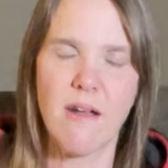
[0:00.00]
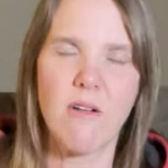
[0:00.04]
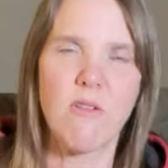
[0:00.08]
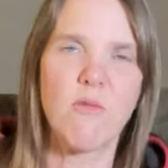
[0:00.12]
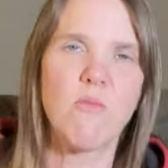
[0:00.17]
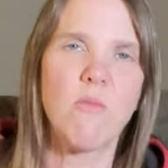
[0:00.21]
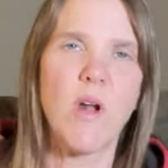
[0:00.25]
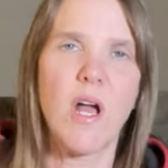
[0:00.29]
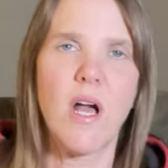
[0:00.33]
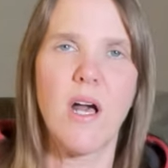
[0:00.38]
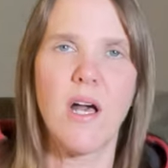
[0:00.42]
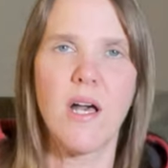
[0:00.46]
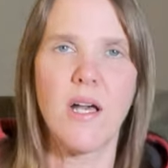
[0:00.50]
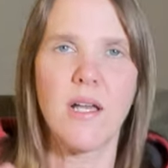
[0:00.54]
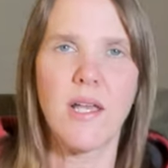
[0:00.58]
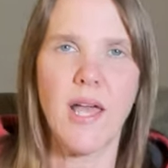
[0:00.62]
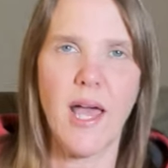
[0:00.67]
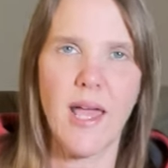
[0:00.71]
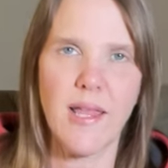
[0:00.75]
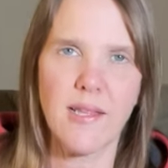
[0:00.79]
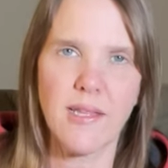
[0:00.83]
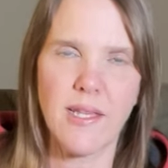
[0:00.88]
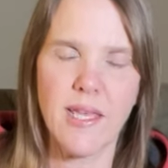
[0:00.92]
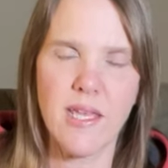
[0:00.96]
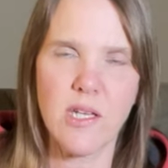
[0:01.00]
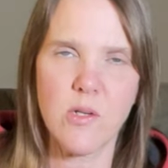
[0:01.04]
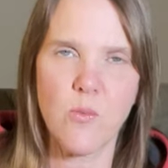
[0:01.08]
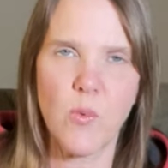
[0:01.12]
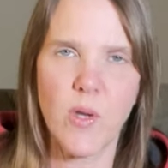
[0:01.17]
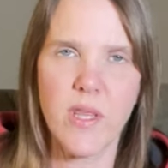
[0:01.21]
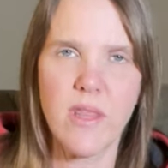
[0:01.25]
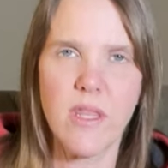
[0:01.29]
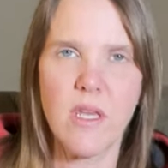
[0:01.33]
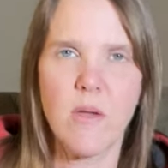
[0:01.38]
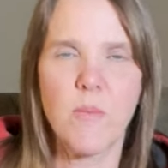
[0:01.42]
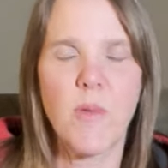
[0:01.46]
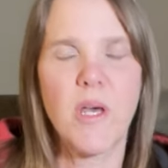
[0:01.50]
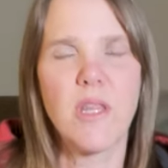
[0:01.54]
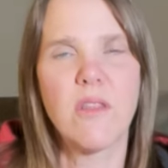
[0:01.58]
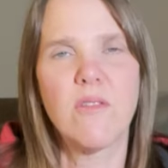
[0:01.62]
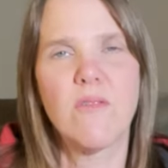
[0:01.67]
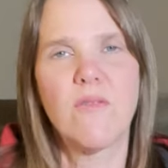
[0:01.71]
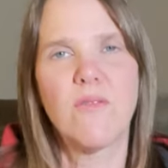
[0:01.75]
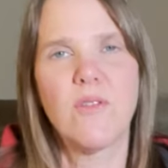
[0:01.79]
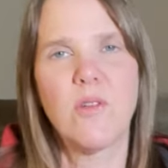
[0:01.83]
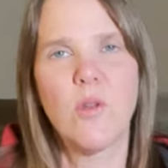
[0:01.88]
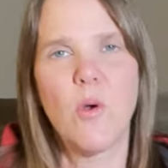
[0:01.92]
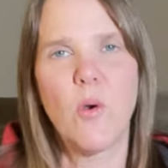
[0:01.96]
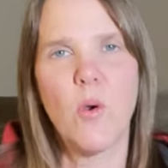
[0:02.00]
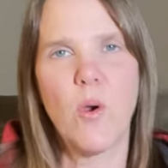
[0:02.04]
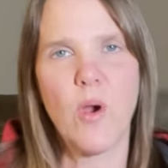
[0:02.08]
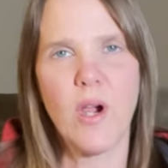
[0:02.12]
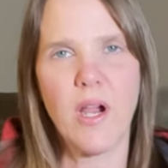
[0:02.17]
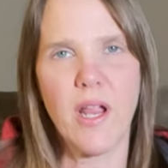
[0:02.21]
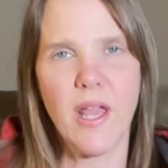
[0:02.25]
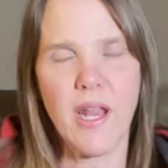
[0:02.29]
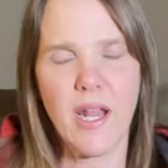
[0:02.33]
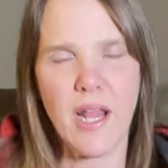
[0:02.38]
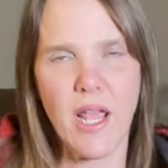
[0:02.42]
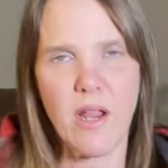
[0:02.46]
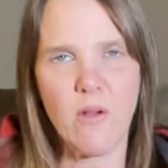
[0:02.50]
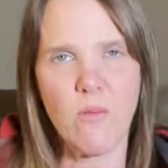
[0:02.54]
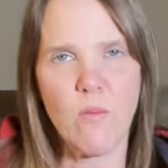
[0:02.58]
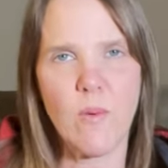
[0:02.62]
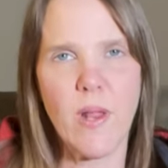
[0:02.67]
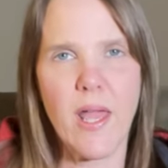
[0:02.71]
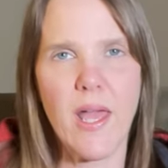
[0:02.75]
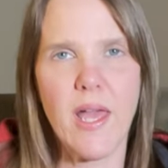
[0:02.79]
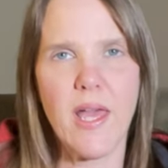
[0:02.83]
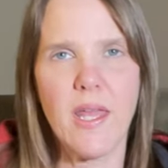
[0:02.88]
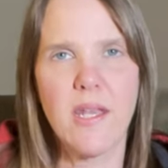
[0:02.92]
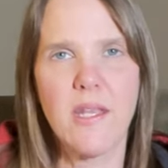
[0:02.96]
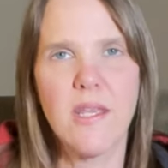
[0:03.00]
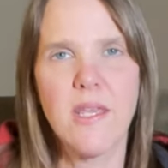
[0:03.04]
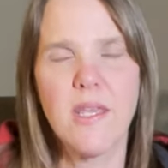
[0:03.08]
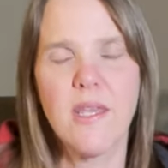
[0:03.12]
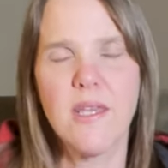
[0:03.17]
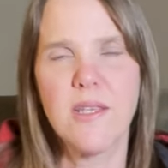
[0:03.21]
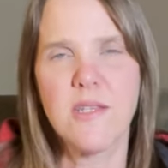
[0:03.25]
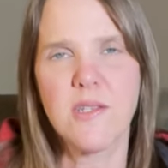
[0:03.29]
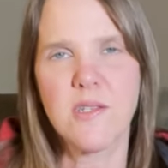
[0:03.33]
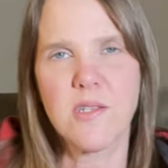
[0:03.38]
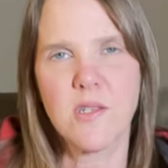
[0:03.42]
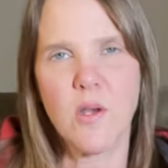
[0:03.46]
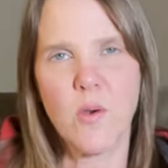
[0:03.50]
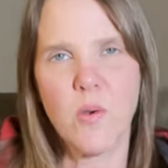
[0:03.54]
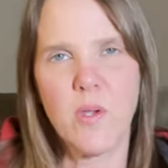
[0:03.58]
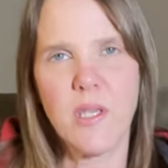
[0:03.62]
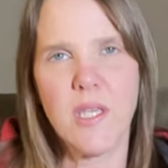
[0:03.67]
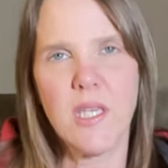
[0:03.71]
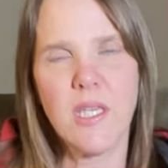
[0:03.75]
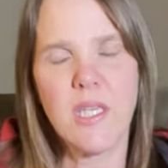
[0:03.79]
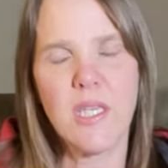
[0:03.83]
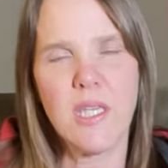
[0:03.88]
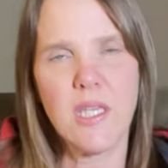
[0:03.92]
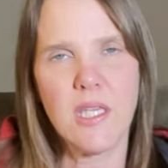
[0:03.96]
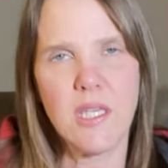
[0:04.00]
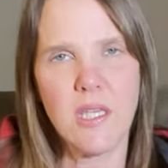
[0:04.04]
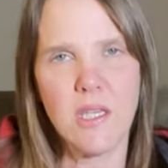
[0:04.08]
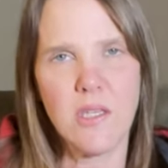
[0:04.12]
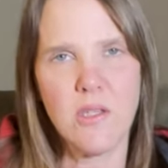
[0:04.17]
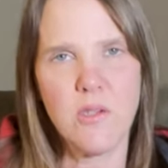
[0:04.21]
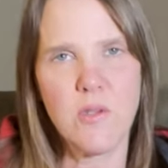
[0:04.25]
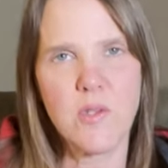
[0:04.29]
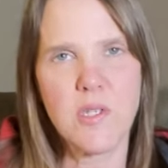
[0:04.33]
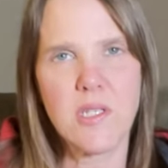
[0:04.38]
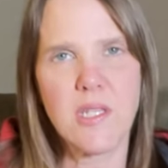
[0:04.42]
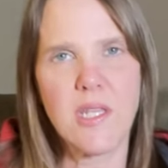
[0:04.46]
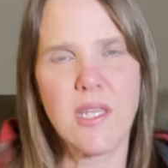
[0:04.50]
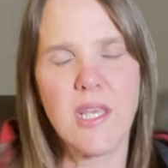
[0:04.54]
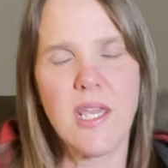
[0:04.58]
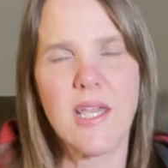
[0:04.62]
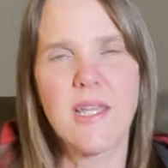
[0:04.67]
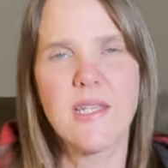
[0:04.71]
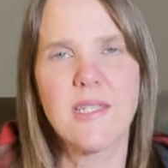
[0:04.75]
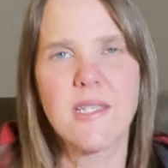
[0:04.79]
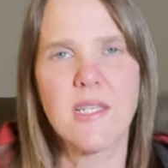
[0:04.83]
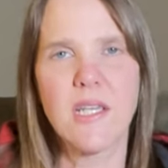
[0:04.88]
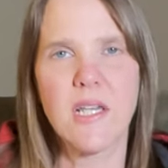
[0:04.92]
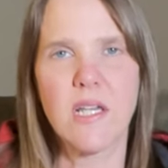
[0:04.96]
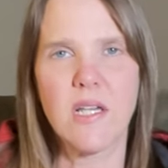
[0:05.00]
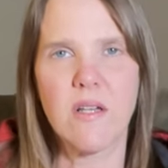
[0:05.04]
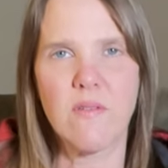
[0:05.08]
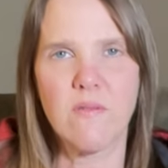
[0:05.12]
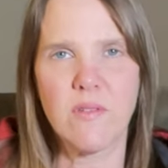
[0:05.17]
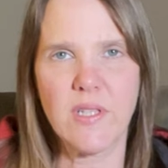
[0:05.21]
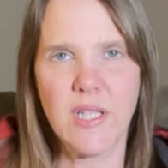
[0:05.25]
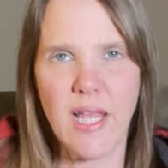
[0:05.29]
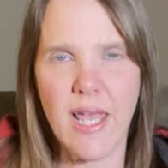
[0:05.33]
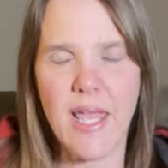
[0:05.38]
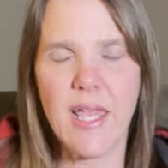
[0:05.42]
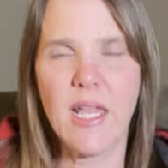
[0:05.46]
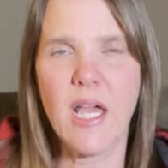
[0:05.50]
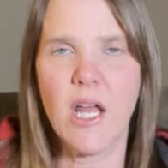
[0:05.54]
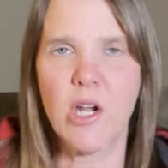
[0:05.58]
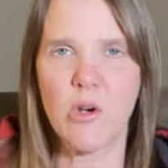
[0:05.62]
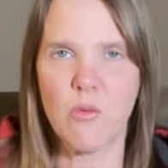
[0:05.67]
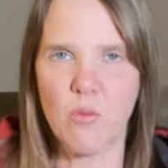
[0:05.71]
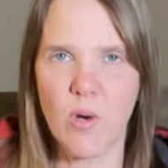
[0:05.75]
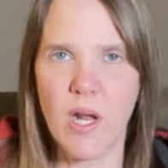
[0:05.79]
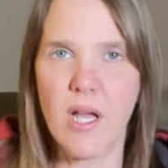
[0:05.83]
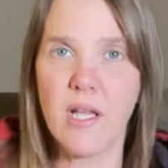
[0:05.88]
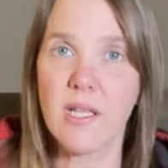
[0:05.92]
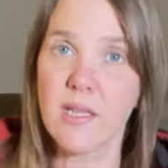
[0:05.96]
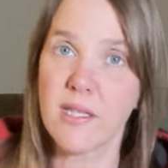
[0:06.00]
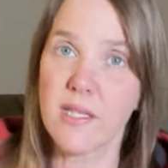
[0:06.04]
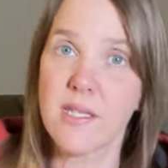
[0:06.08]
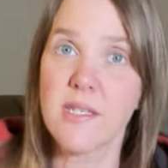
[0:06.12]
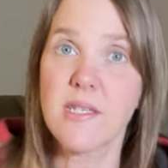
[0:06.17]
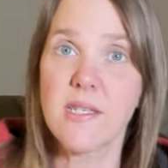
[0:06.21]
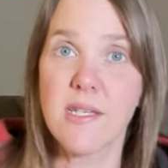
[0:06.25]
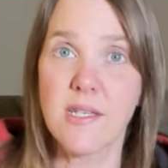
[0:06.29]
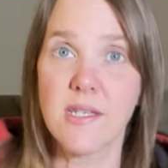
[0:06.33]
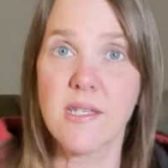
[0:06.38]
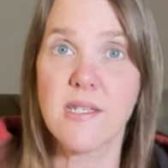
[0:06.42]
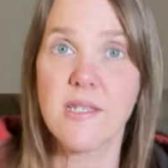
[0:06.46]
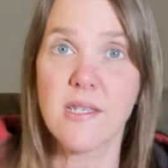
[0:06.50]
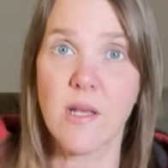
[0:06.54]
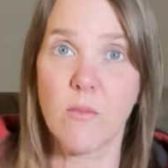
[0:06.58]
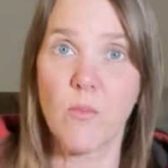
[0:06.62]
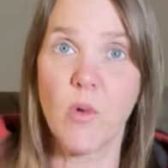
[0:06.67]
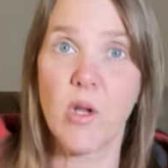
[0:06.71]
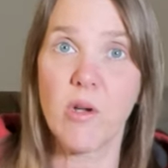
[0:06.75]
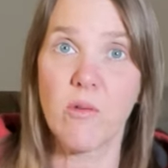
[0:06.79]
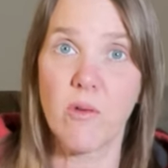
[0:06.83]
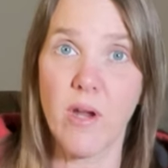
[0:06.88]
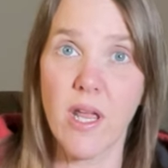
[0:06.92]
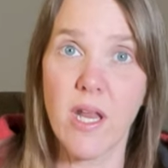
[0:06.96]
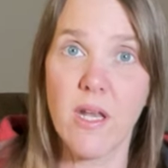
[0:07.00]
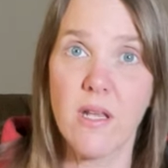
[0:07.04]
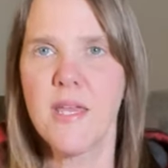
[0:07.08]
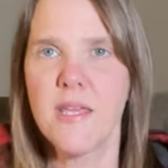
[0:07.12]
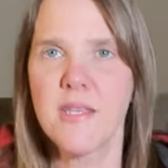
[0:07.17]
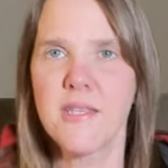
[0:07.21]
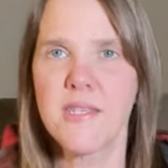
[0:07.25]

a rug, I laid with him on the floor, and I read so he could get used to the idea of laying on a rug and listening to someone read.